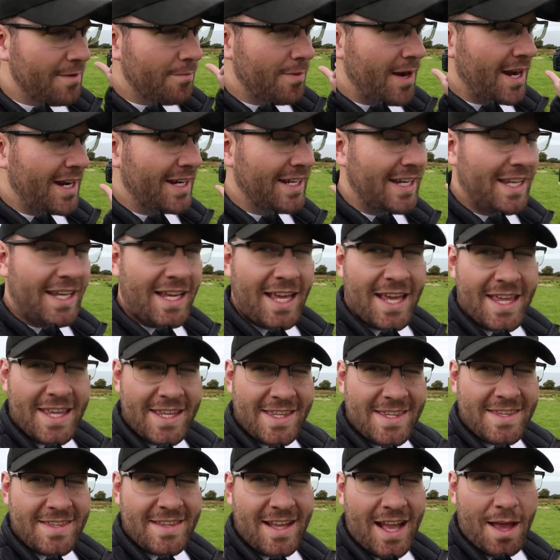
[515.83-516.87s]
Bracketing a
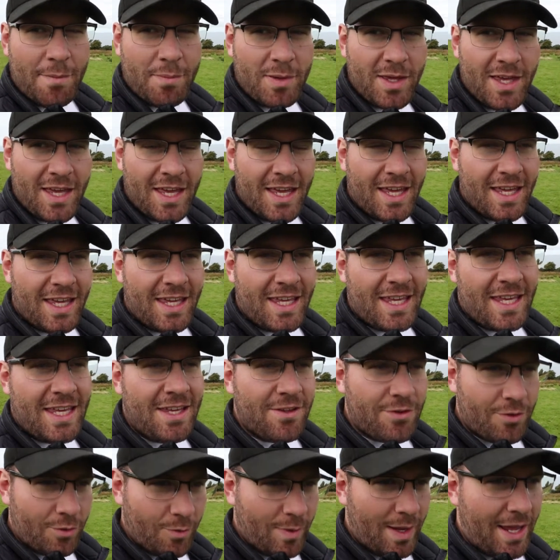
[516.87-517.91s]
stop
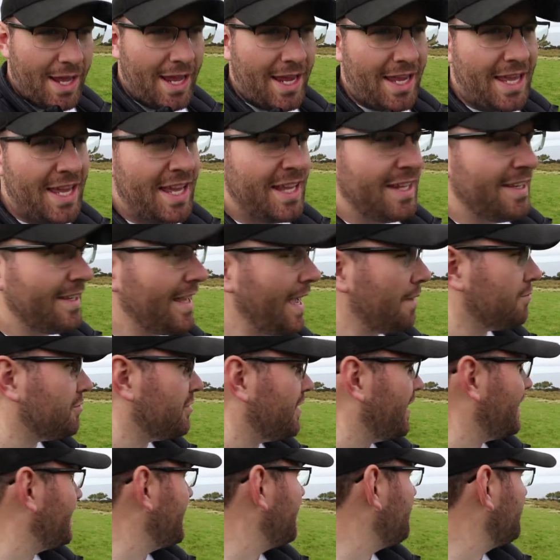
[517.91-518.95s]
either way to
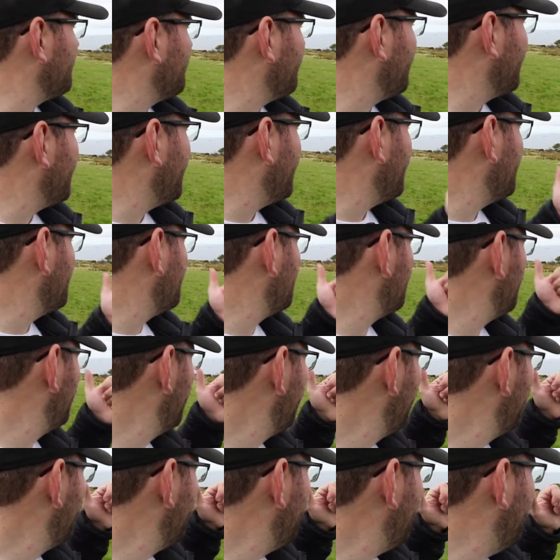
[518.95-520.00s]
capture dynamic range.
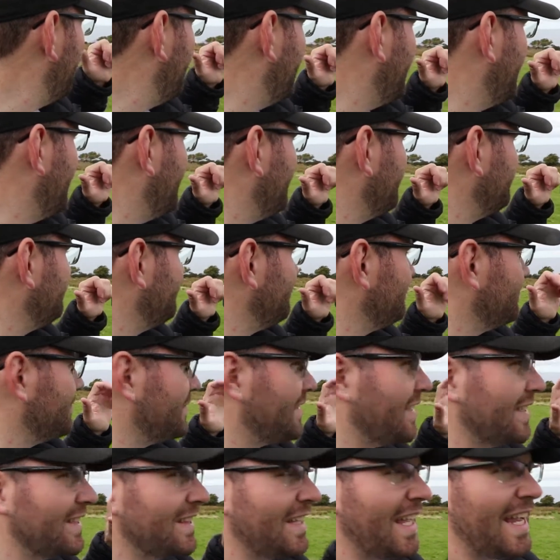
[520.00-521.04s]
Um,
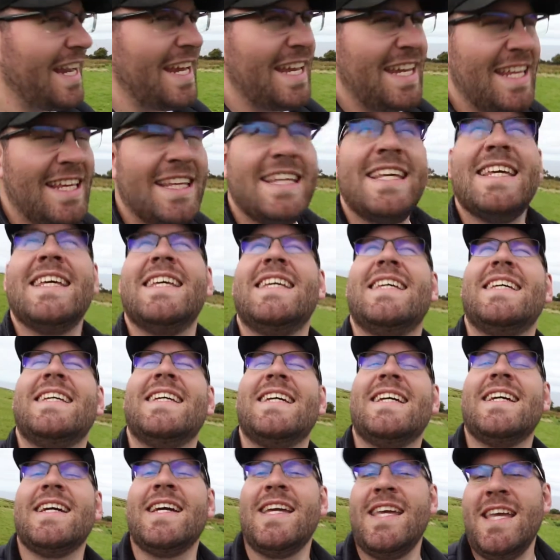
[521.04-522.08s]
the light,
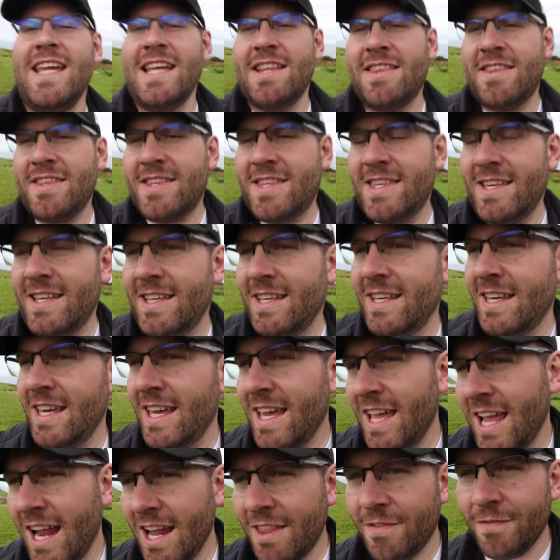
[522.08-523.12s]
uh, it's
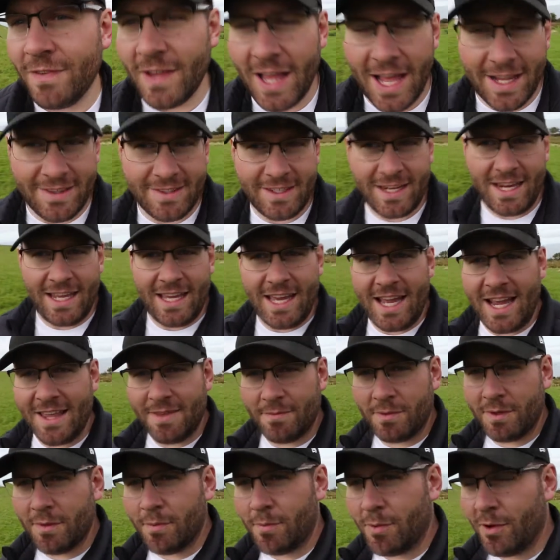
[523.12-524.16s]
it's flat today, guys.
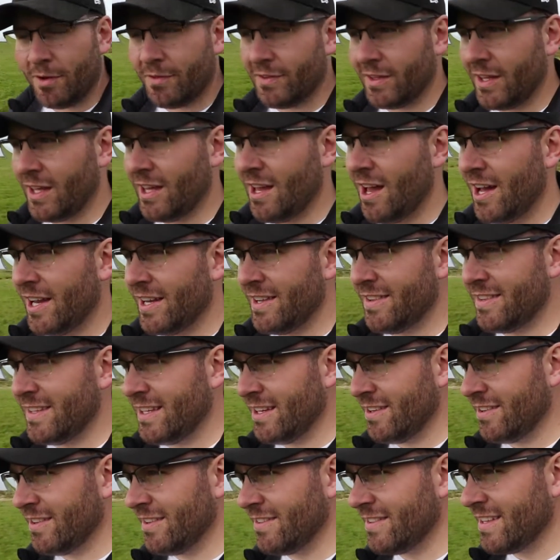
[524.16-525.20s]
I'm gonna be perfectly honest
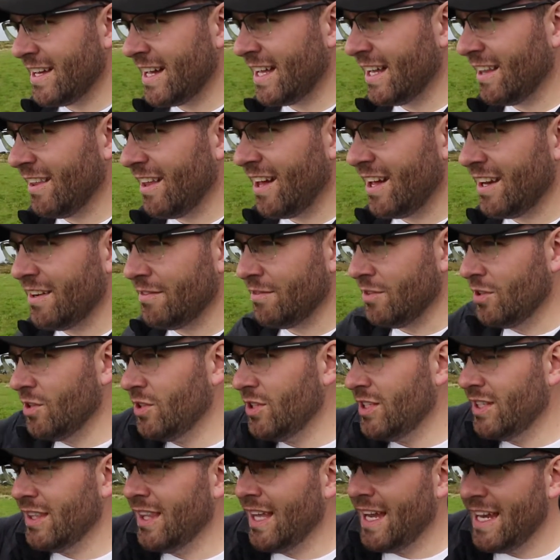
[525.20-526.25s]
here. There's not a lot of
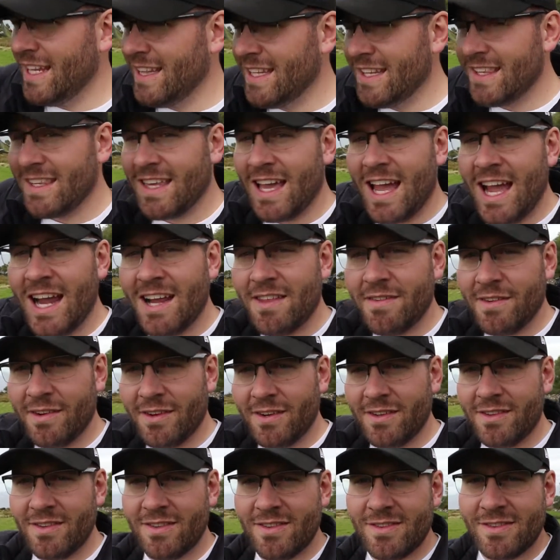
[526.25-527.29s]
good light in the sky. It's
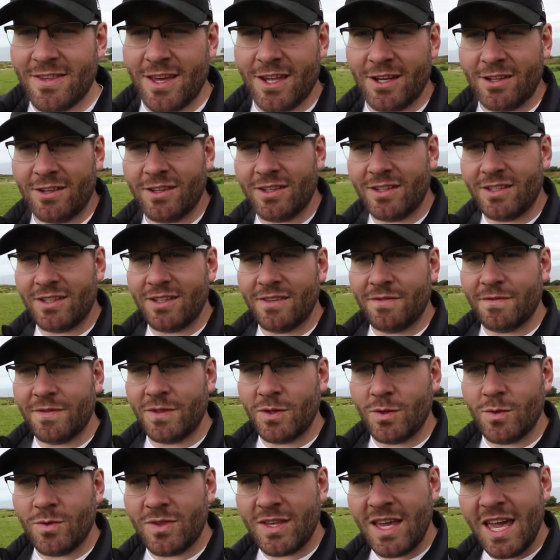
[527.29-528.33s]
very subtle and
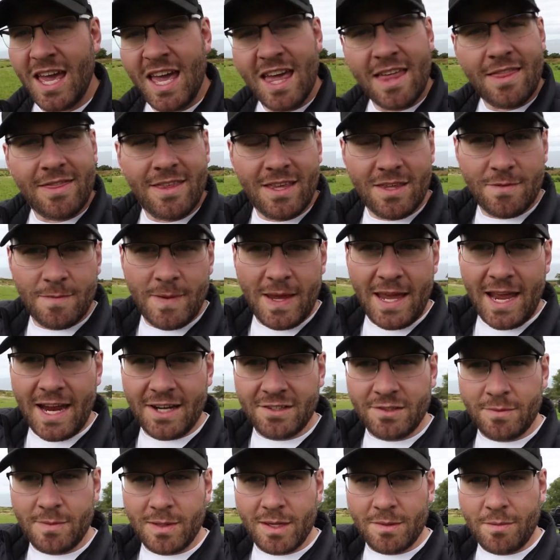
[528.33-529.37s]
diffused. This may
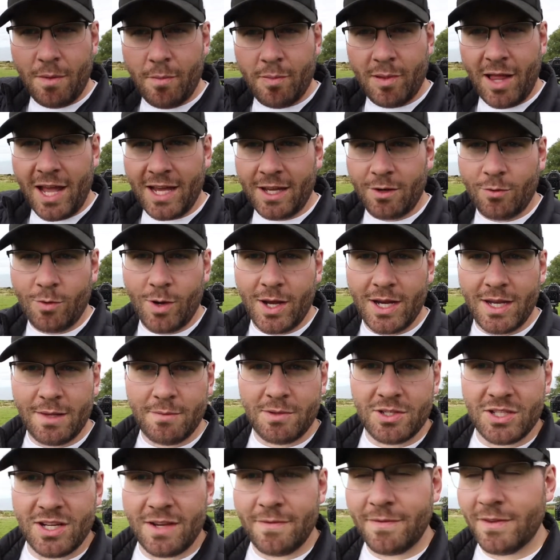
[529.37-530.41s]
actually become a black and white
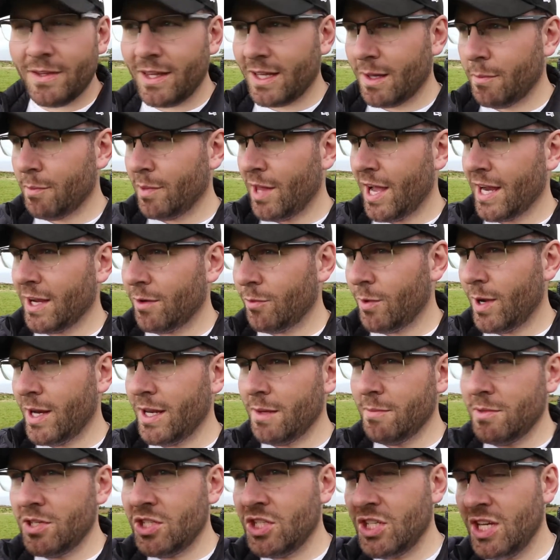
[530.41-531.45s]
image. I feel like a black and
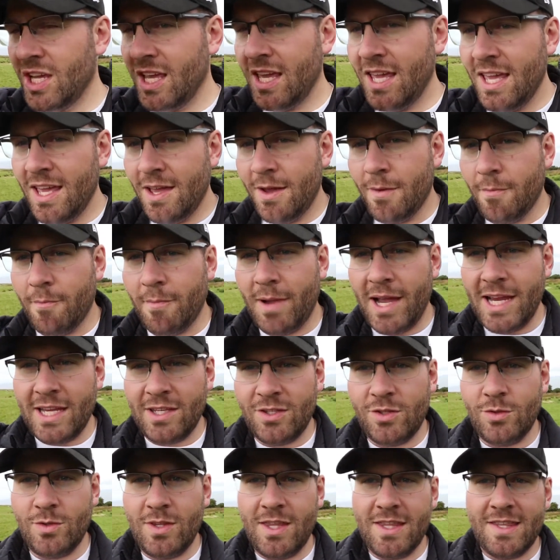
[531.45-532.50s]
white image
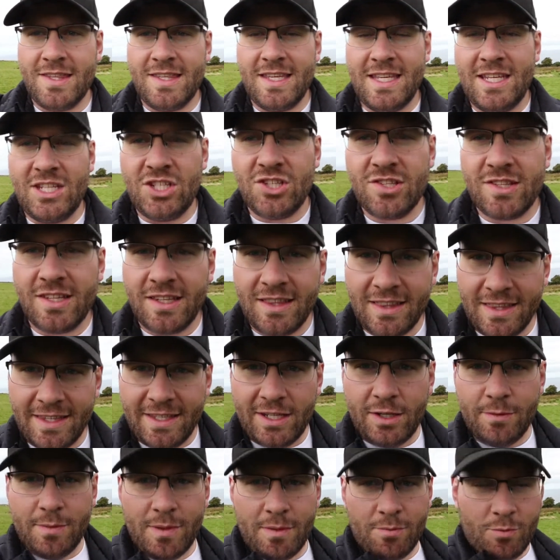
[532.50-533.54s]
might do this scene just a
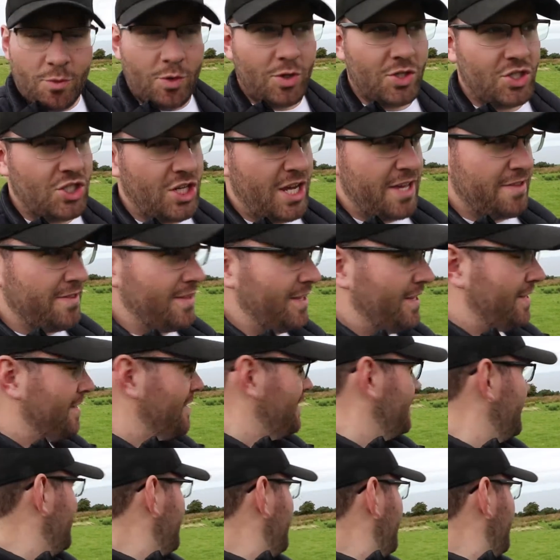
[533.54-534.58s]
little bit more justice.